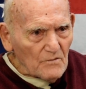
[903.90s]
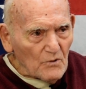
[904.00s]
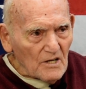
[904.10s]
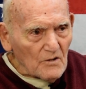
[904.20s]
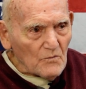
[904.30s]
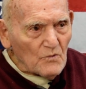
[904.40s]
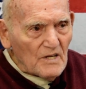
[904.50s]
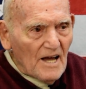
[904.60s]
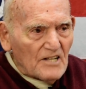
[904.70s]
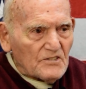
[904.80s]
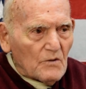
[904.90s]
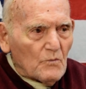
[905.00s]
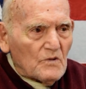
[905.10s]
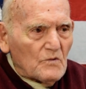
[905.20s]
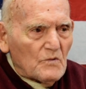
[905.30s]
Well,
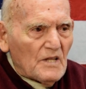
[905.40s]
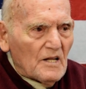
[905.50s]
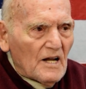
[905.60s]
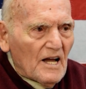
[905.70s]
then